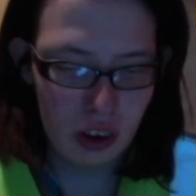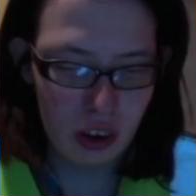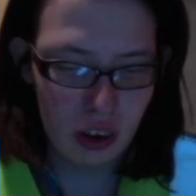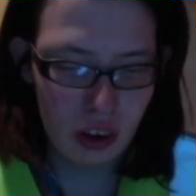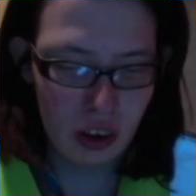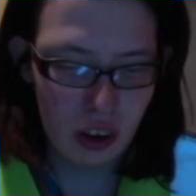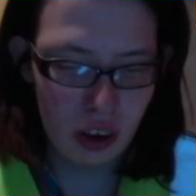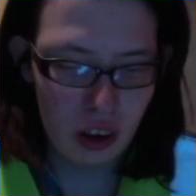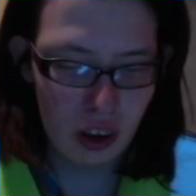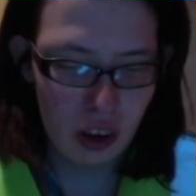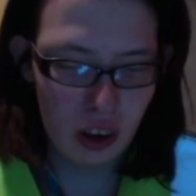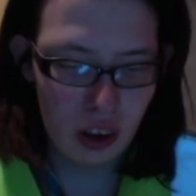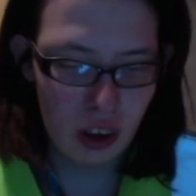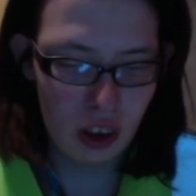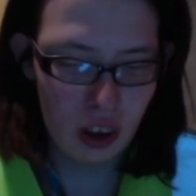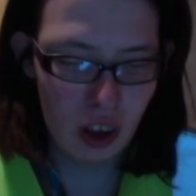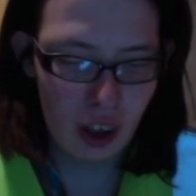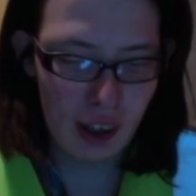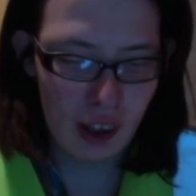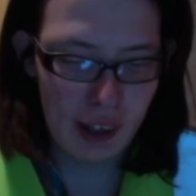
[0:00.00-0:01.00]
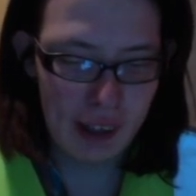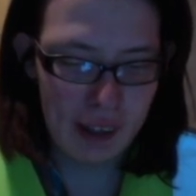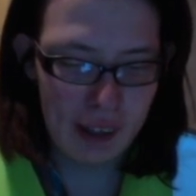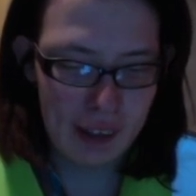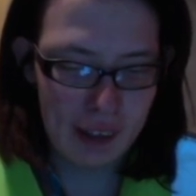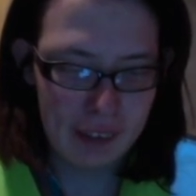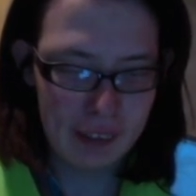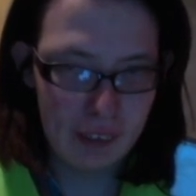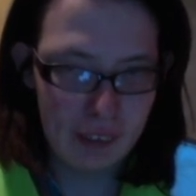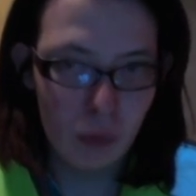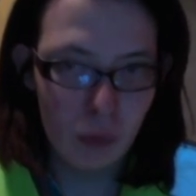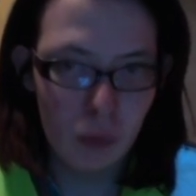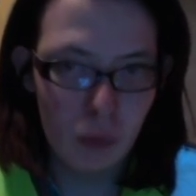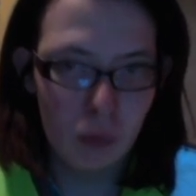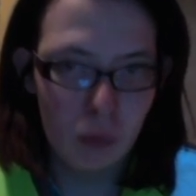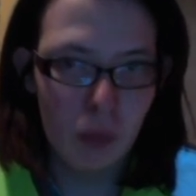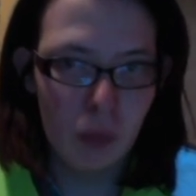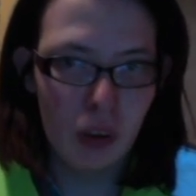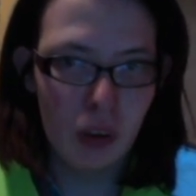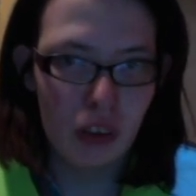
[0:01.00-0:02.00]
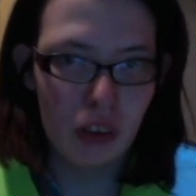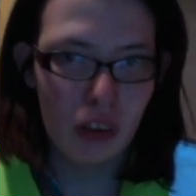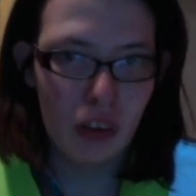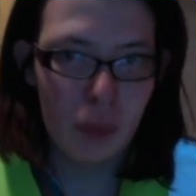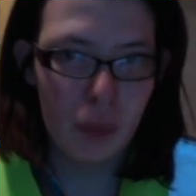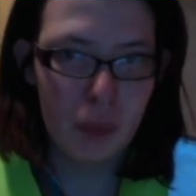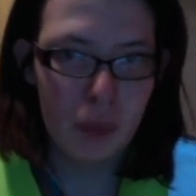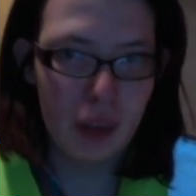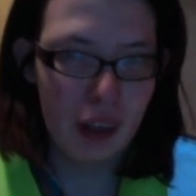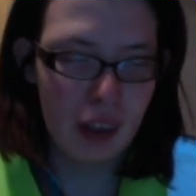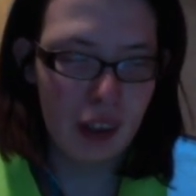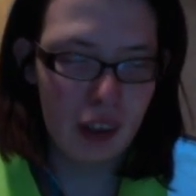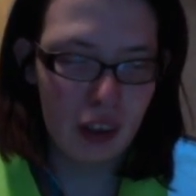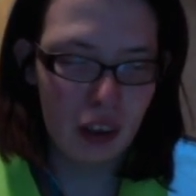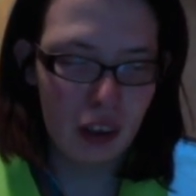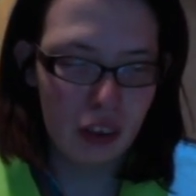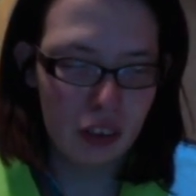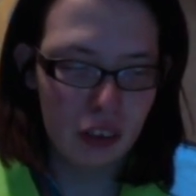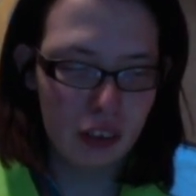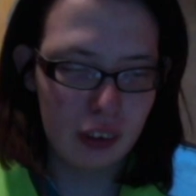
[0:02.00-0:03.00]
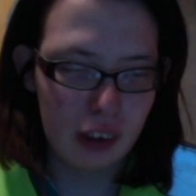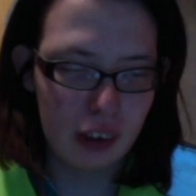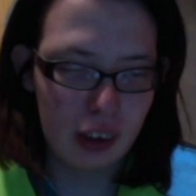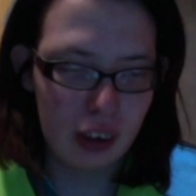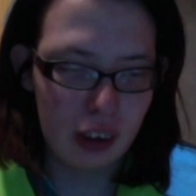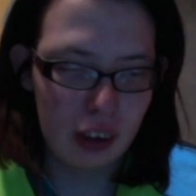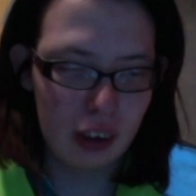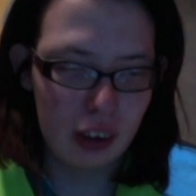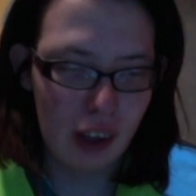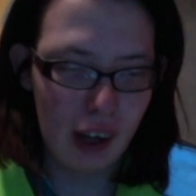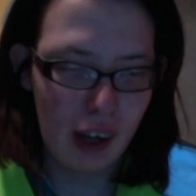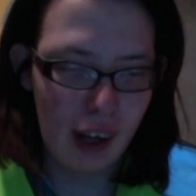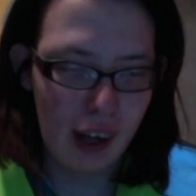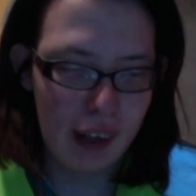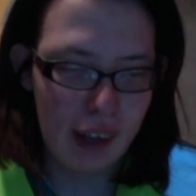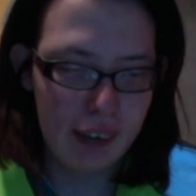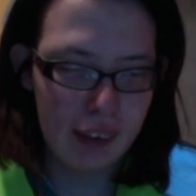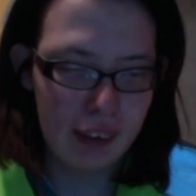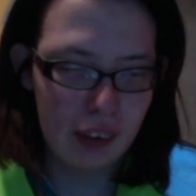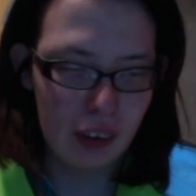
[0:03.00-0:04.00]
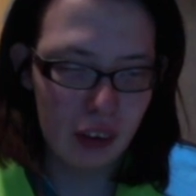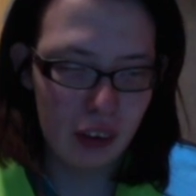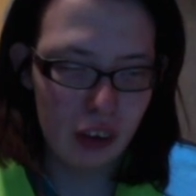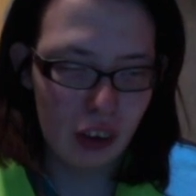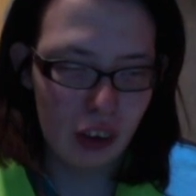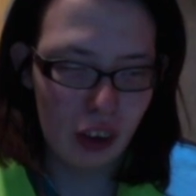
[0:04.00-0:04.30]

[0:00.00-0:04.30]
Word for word: and I got better treated at college than